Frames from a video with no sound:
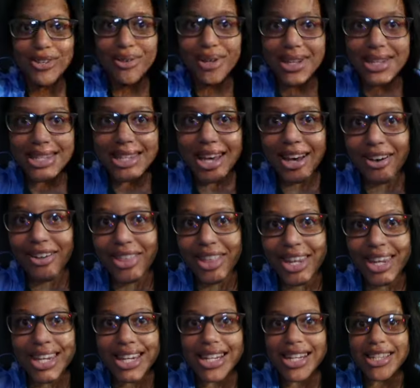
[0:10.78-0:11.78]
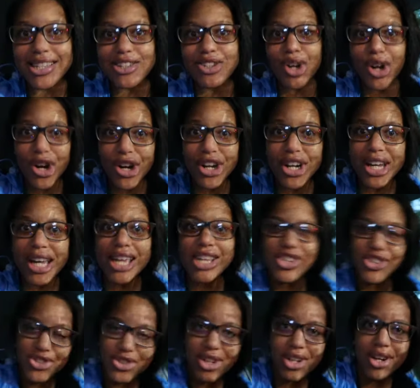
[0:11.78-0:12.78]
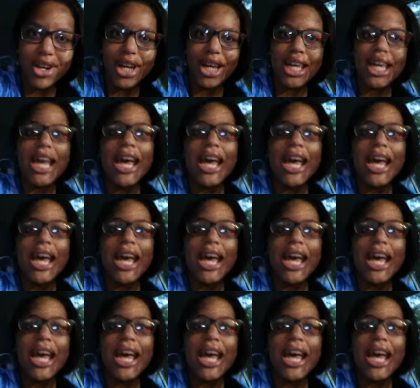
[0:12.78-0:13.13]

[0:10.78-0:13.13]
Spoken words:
you can tell that it is dark and dreary.